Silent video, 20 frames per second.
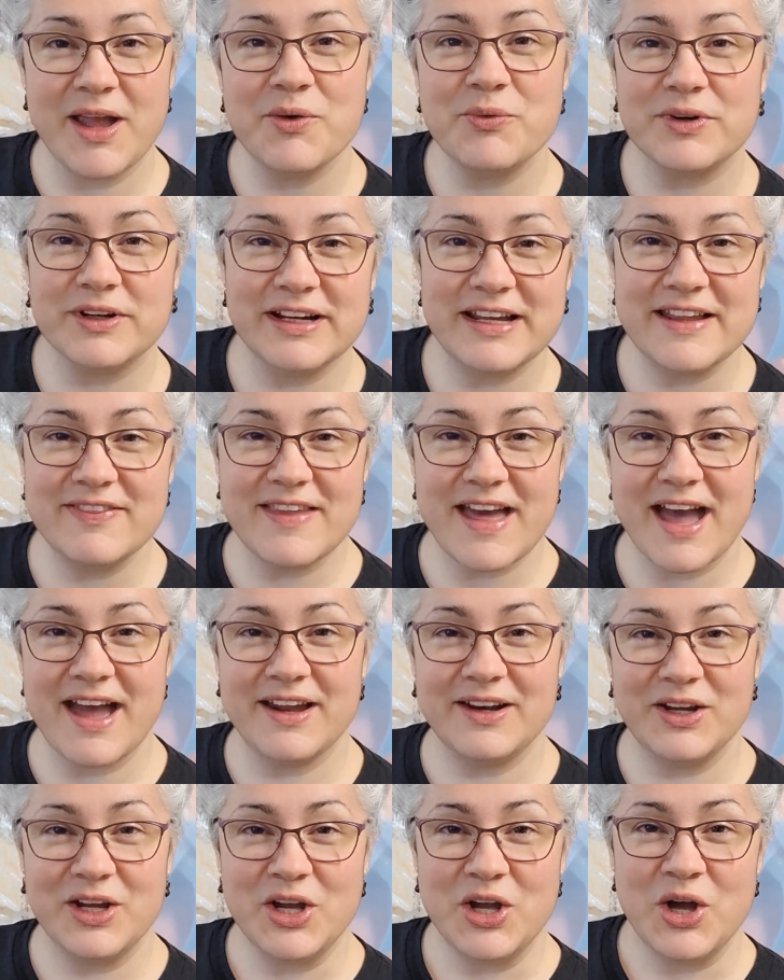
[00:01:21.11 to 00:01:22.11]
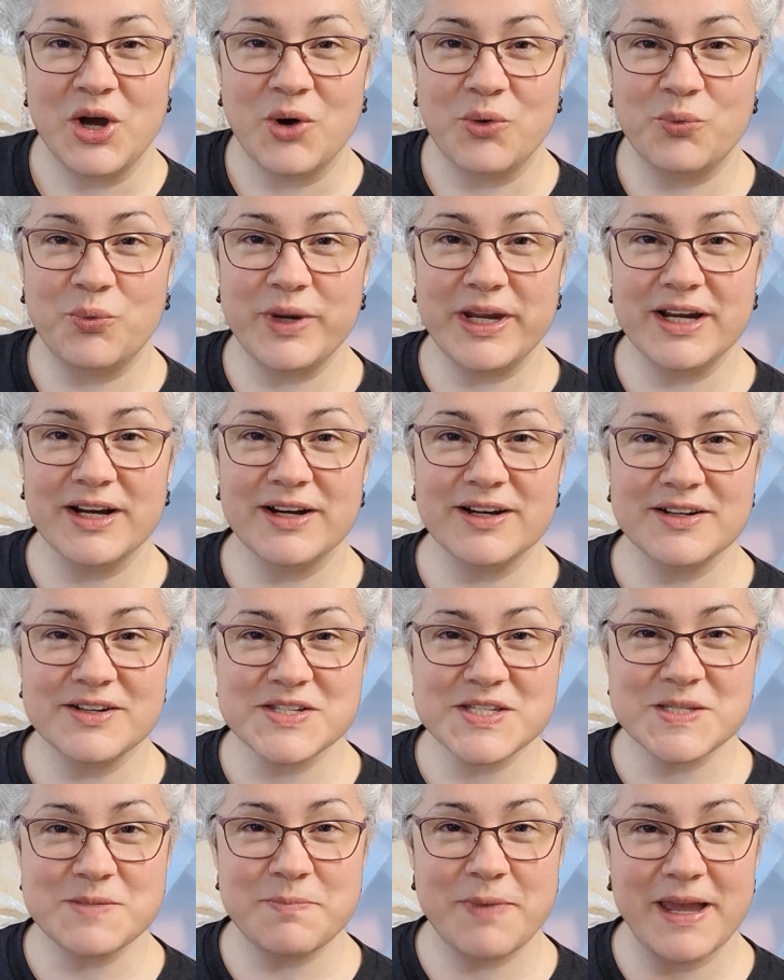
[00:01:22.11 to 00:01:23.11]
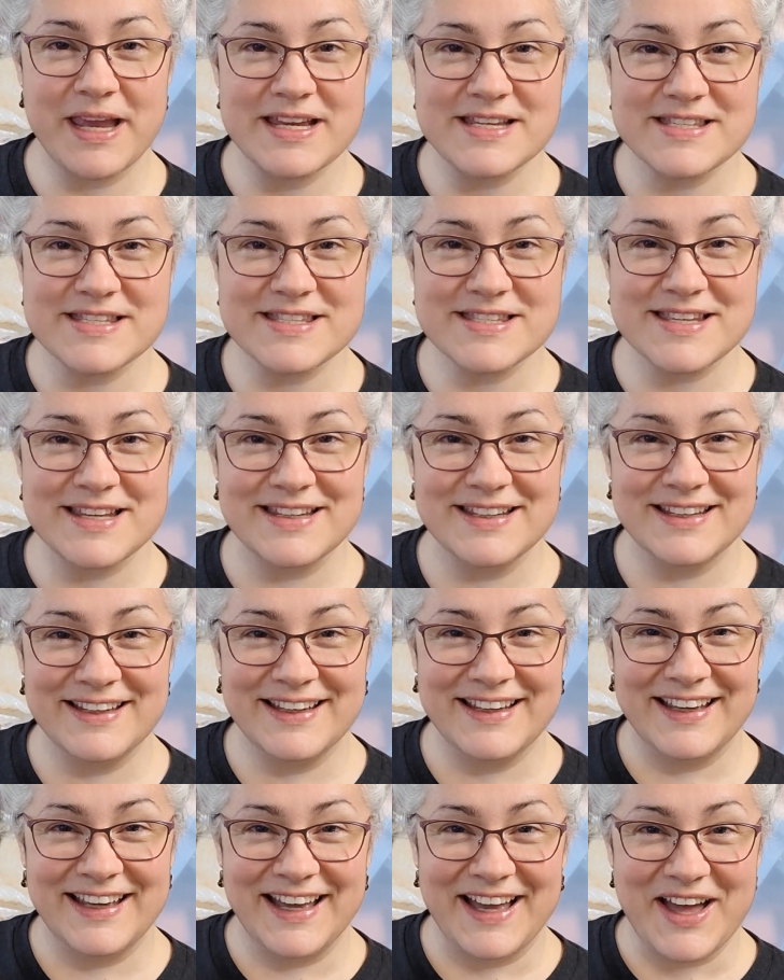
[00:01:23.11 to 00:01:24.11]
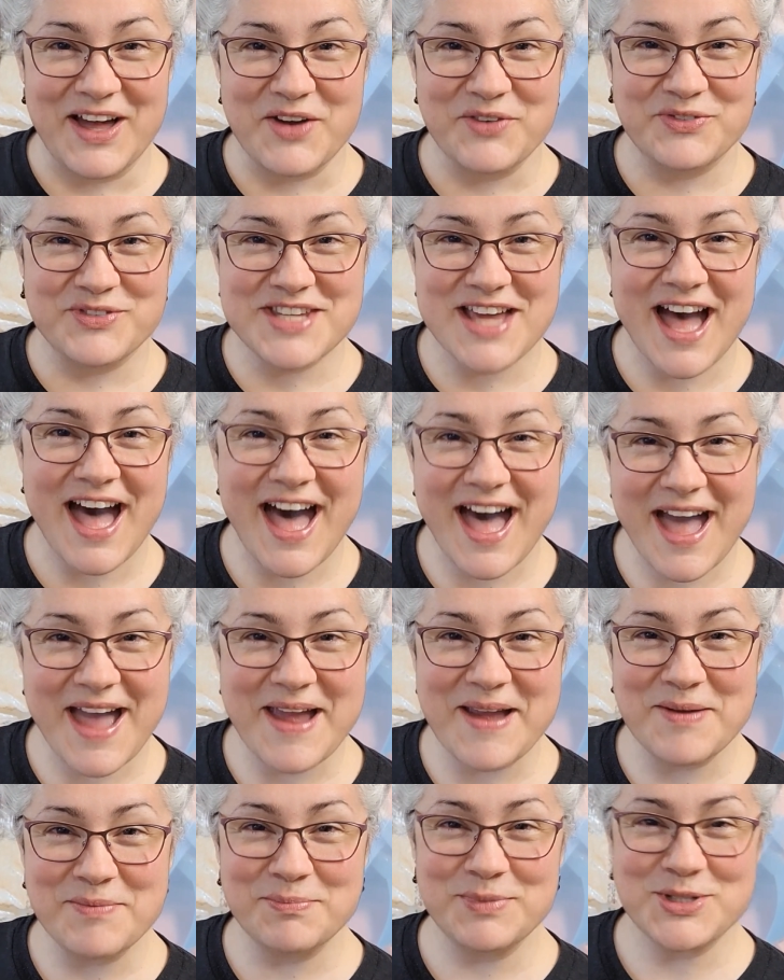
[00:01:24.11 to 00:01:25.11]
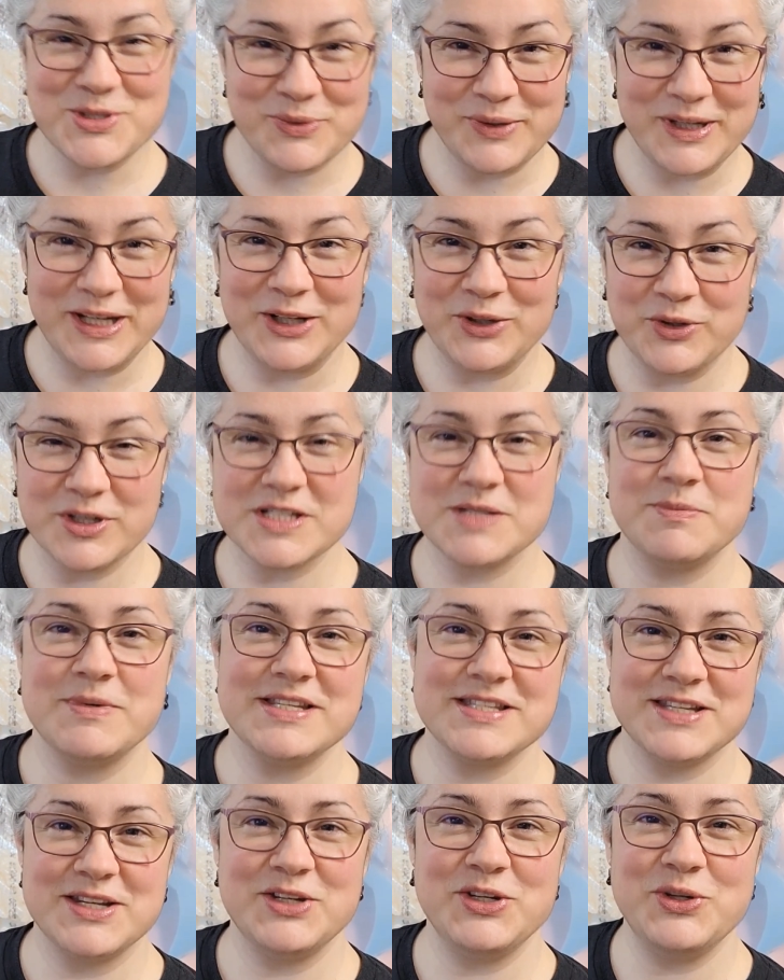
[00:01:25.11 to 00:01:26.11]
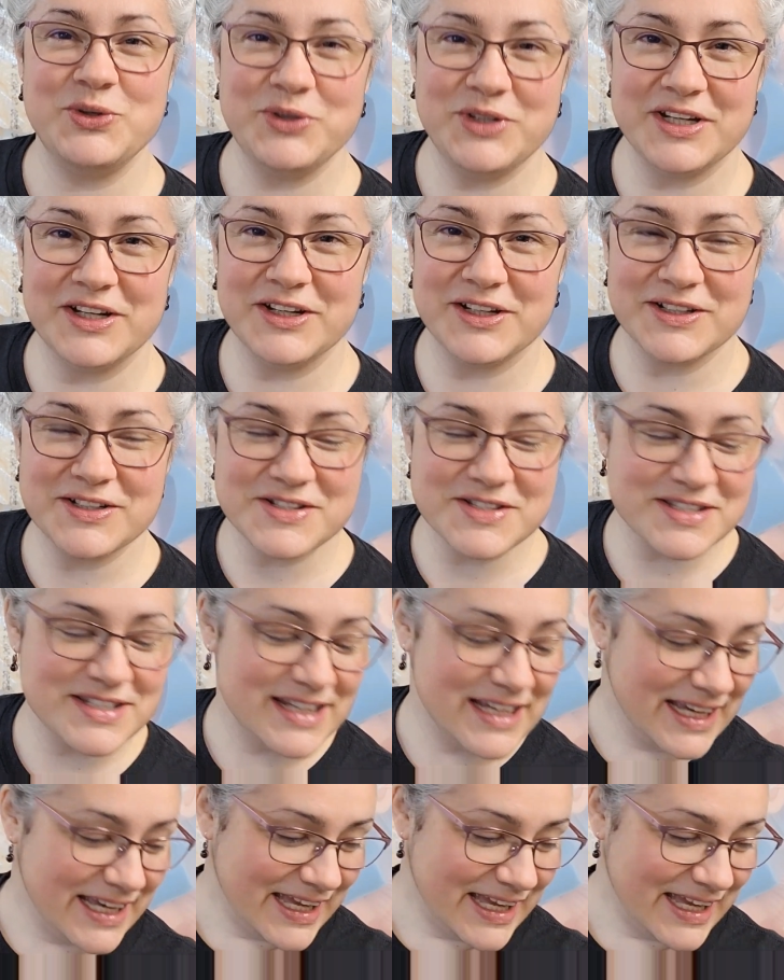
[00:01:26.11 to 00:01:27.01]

We're in that weird space of time between Christmas and New Year's.